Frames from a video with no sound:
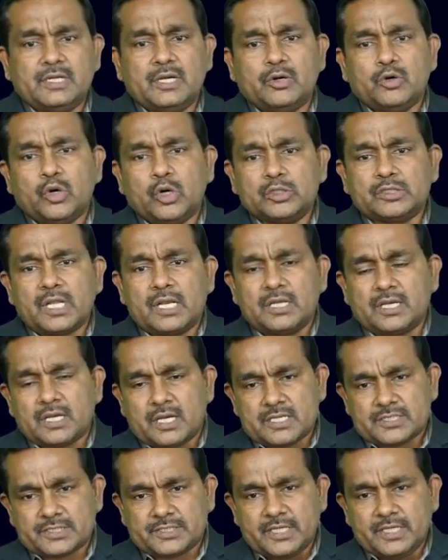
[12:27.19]
hotel
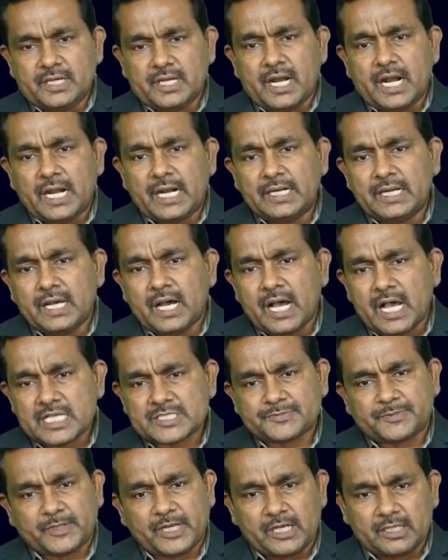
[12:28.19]
costing and
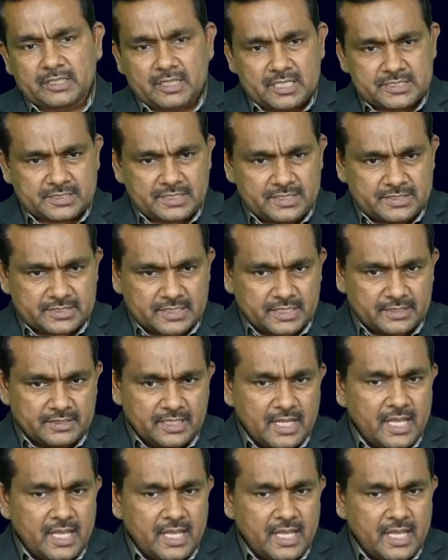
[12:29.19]
hospital costing, sir.